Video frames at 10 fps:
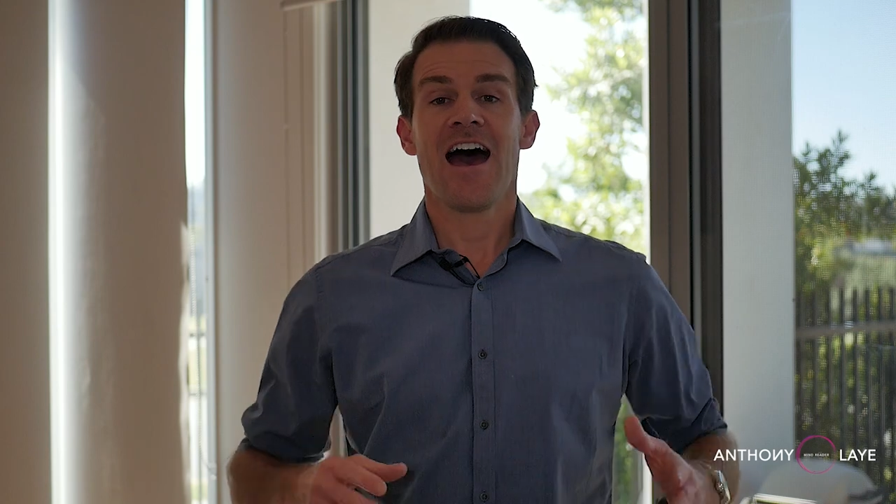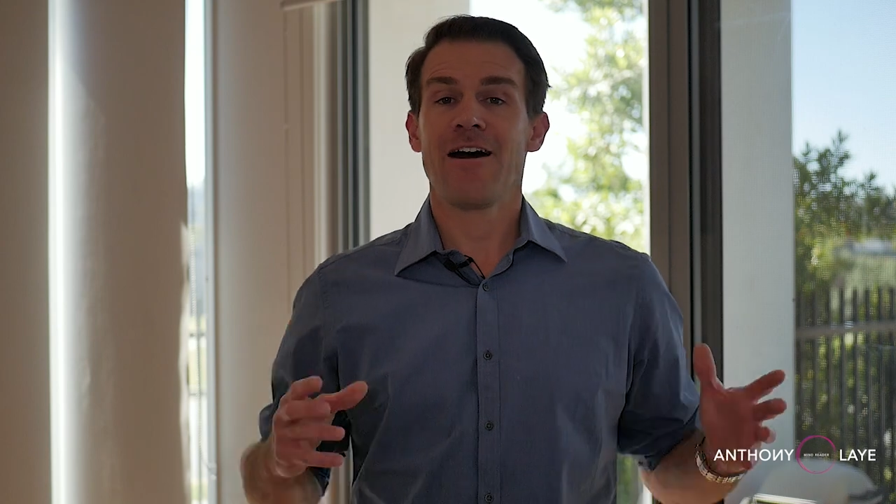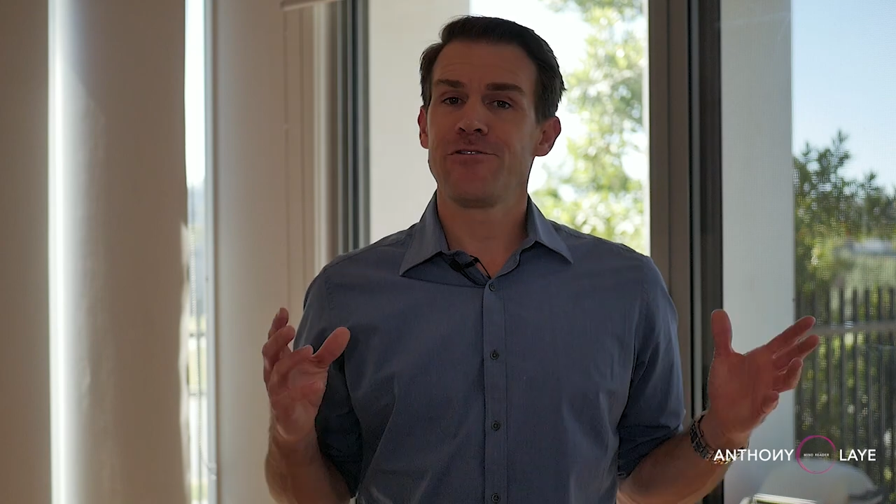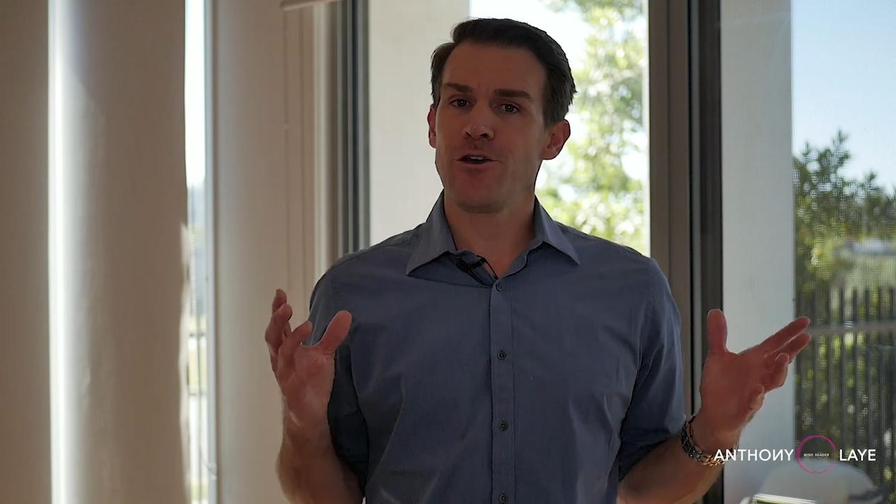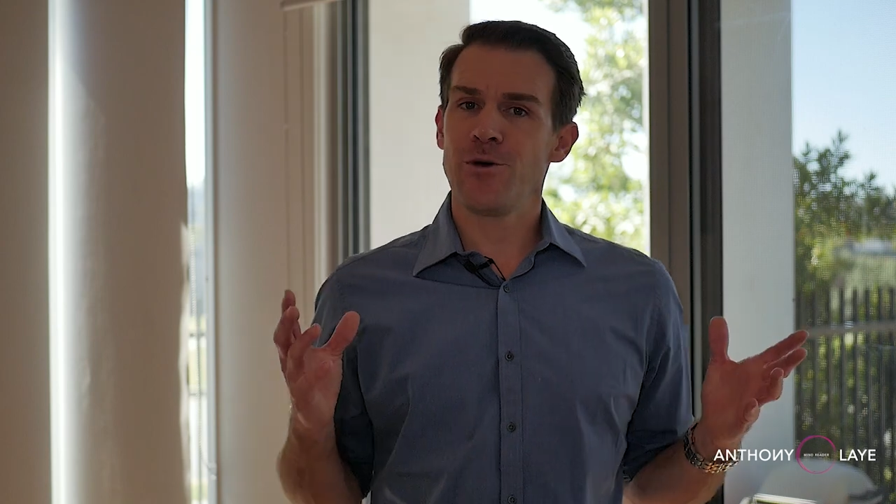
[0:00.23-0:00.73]

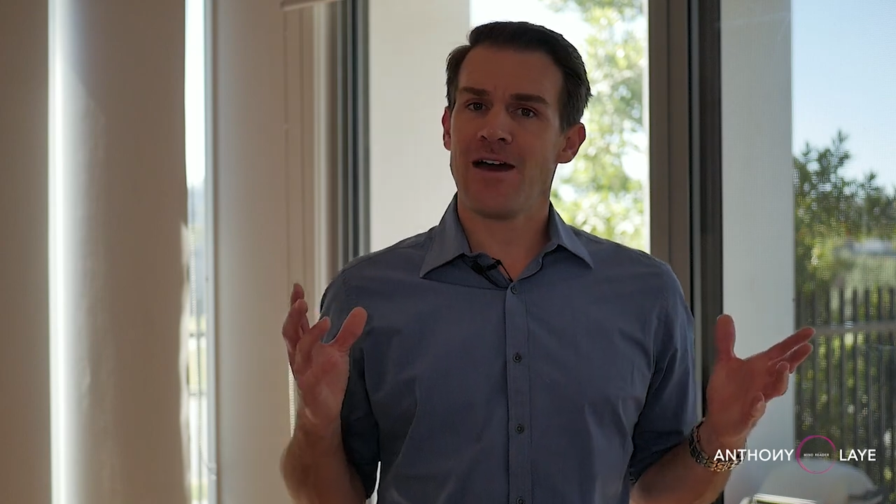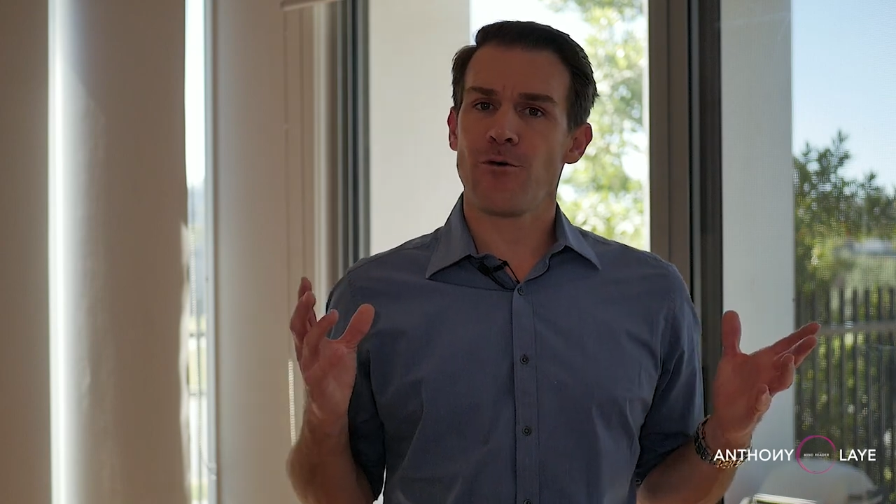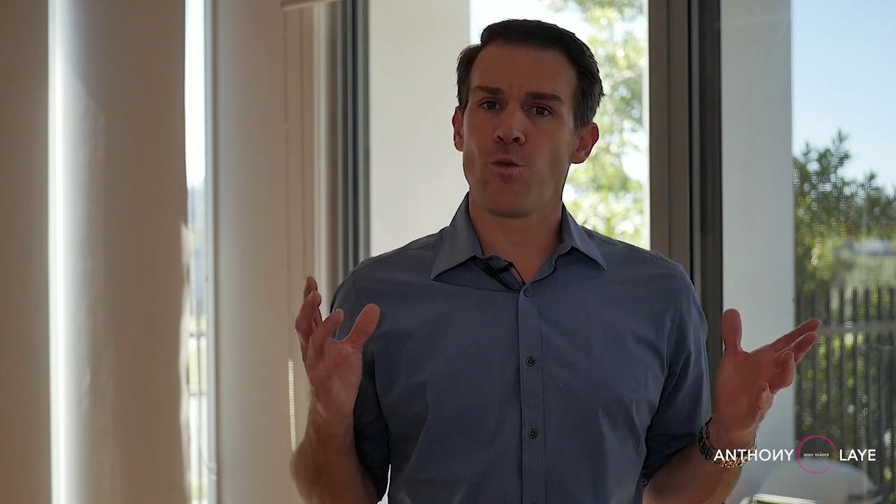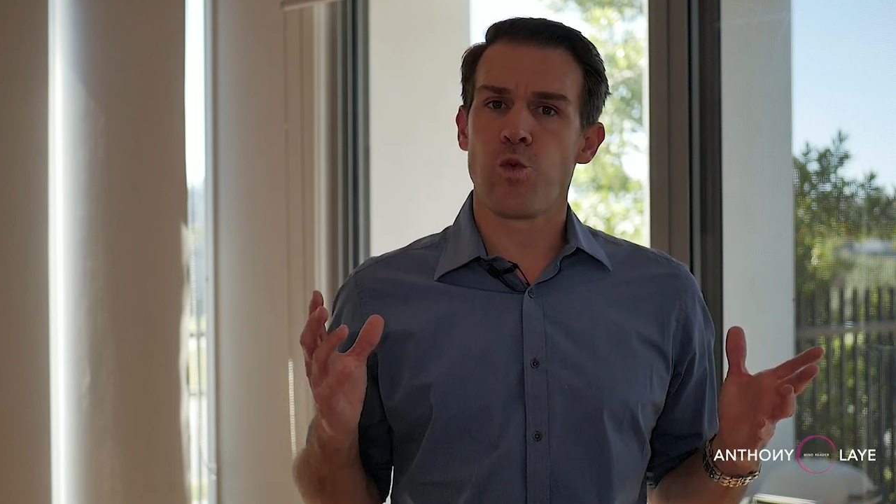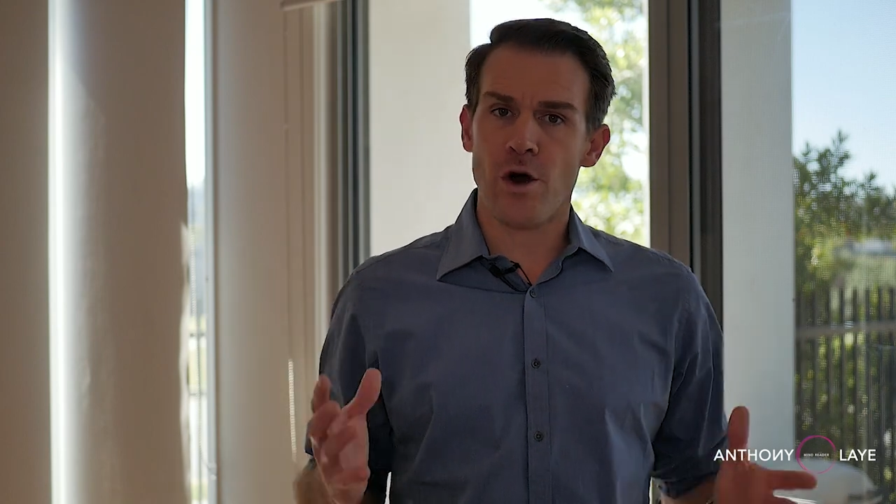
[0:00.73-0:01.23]
Have you
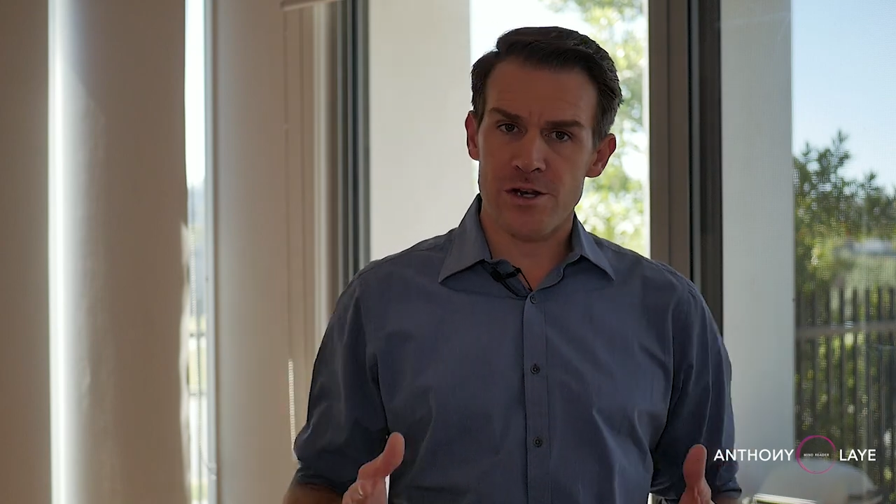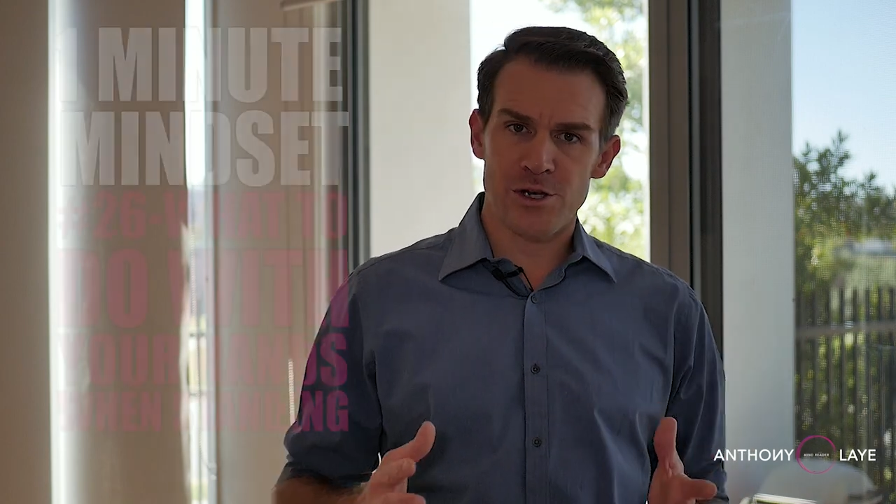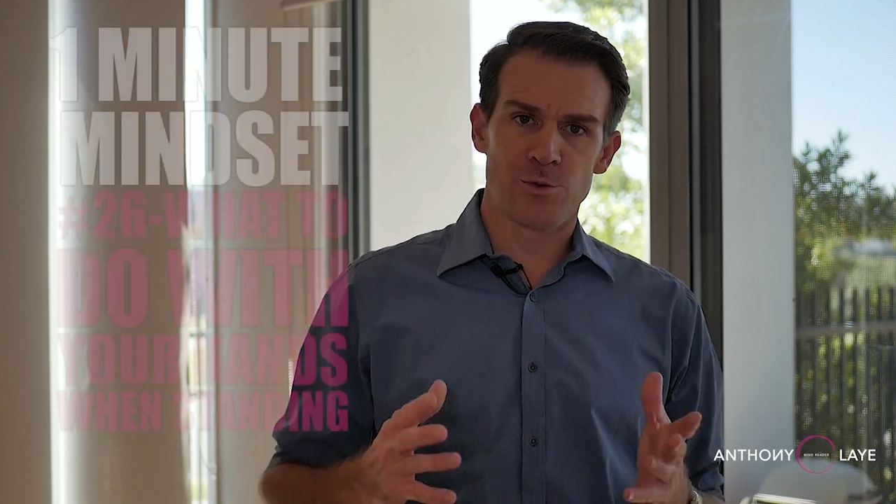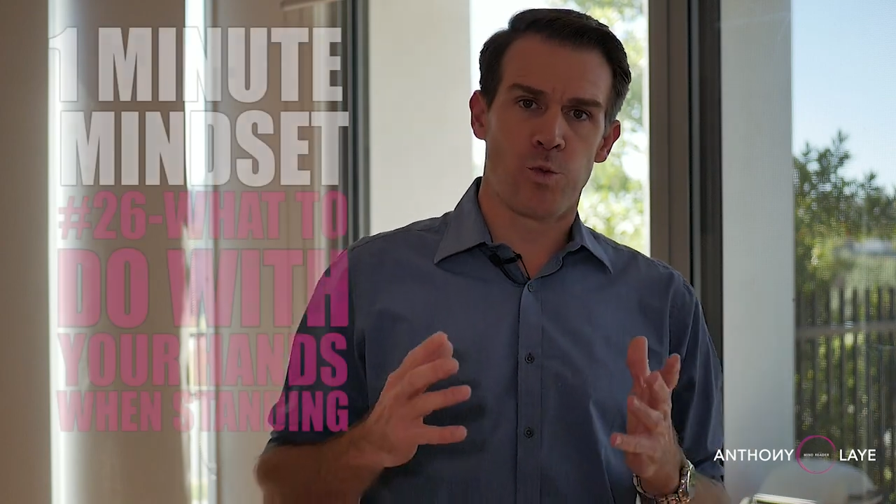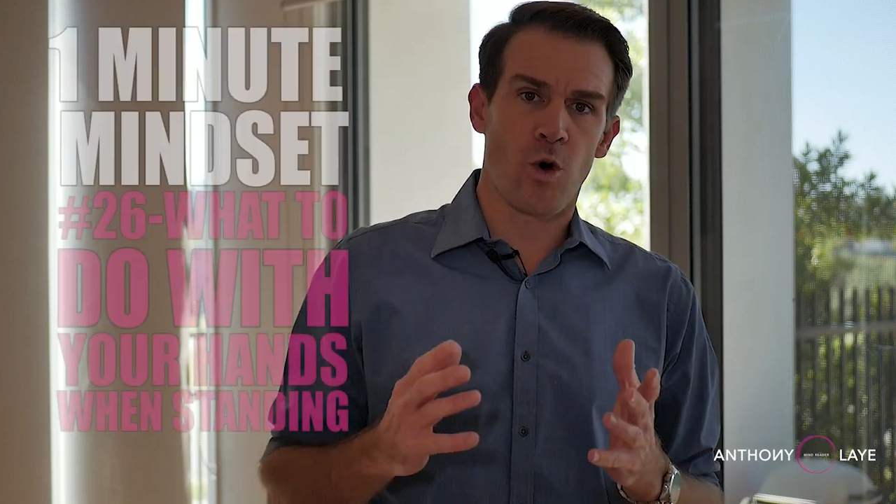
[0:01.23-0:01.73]
ever
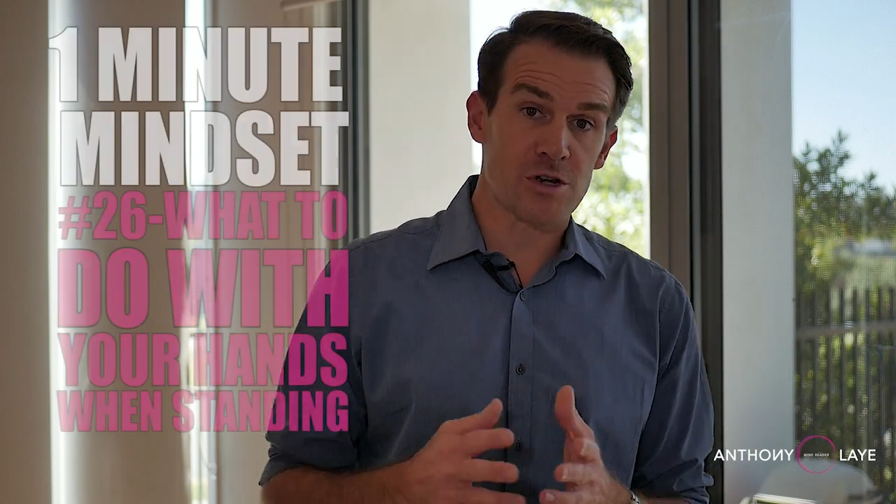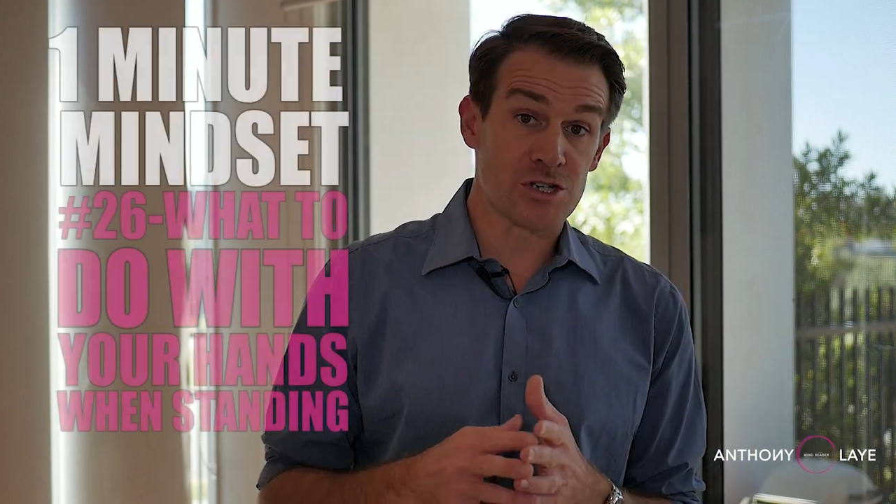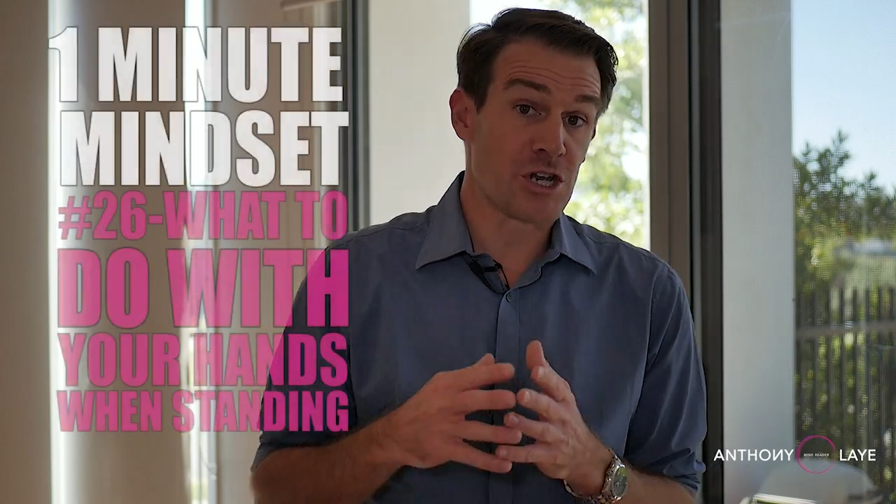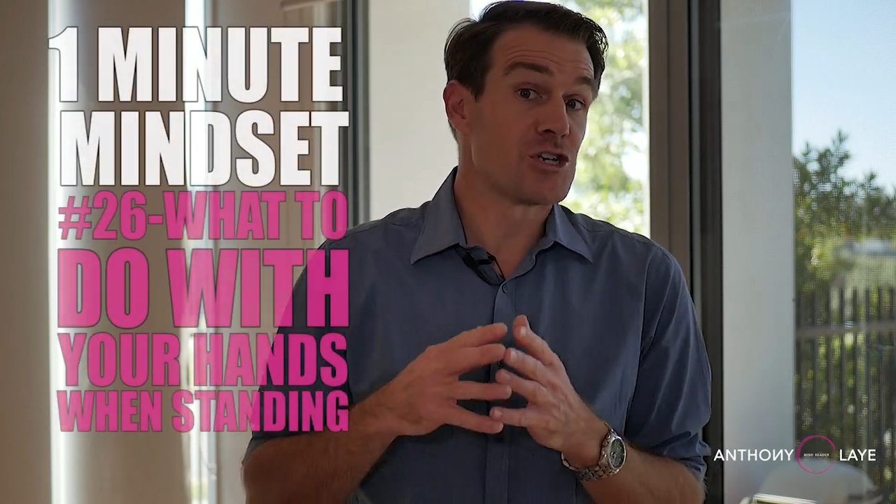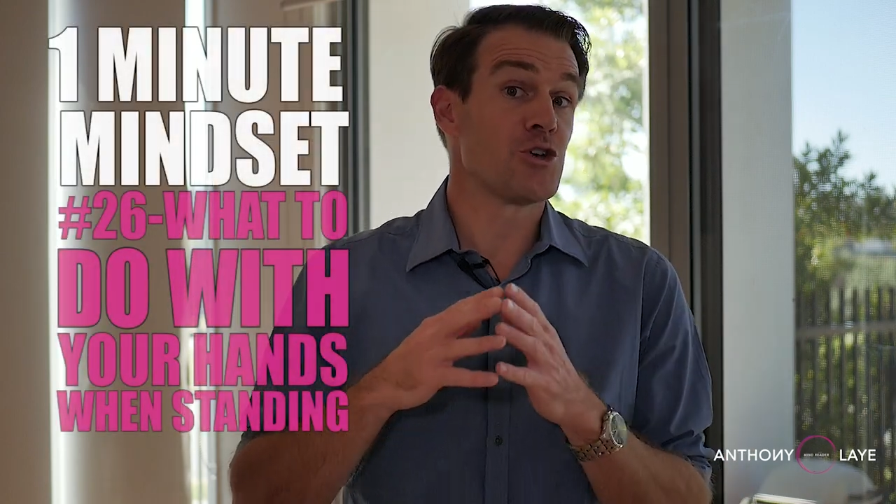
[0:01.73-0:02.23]
wondered
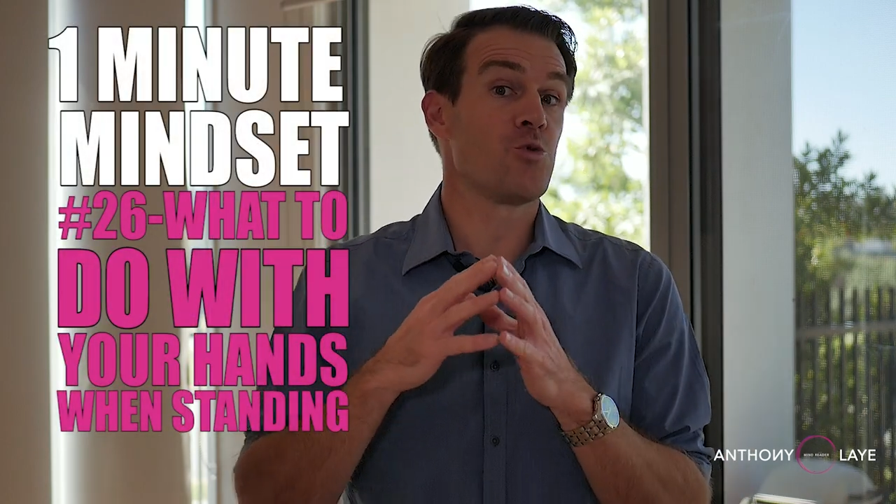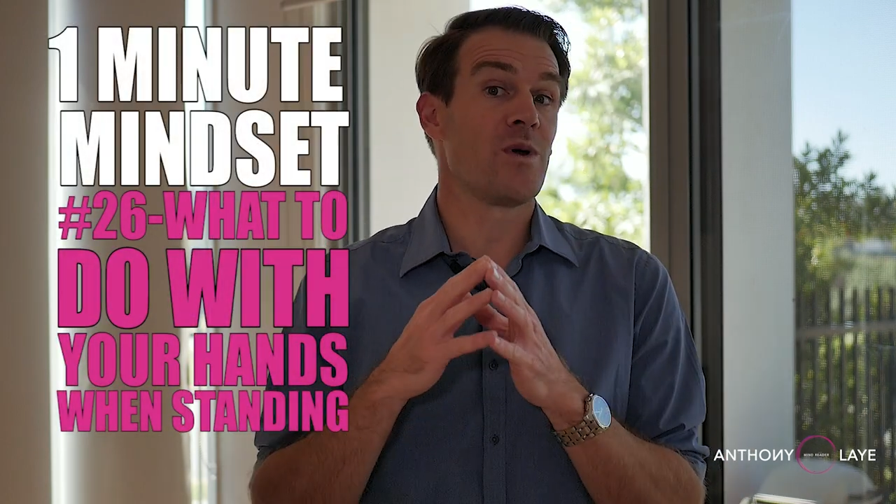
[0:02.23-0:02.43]
what to do